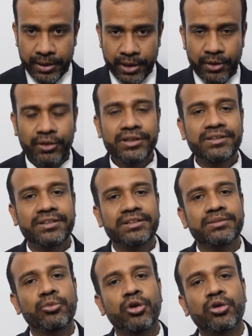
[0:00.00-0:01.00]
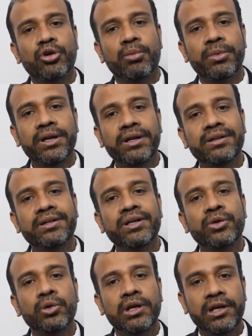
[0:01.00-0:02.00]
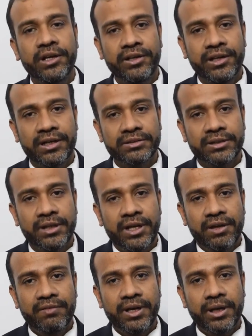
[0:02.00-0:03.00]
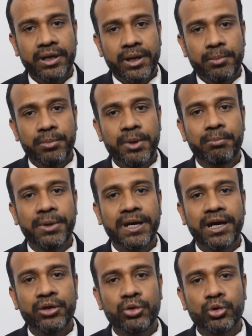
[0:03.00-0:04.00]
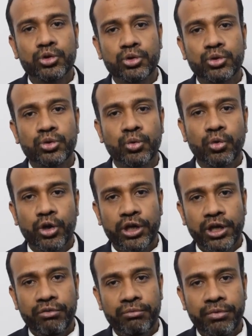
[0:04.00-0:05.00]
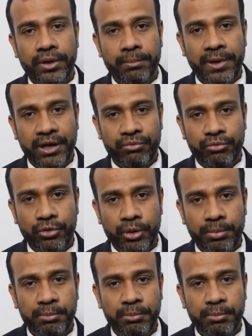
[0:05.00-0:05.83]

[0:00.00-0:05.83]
Now, this is more common in the rural areas where people are used to walking barefoot.